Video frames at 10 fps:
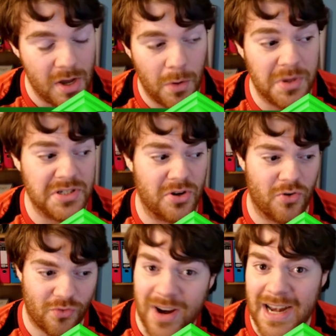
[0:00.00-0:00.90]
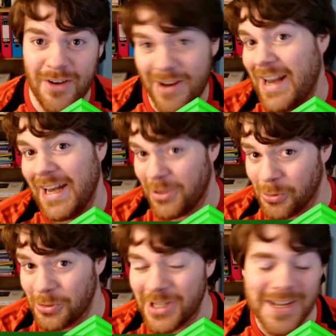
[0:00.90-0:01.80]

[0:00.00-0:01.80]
which is really, really good.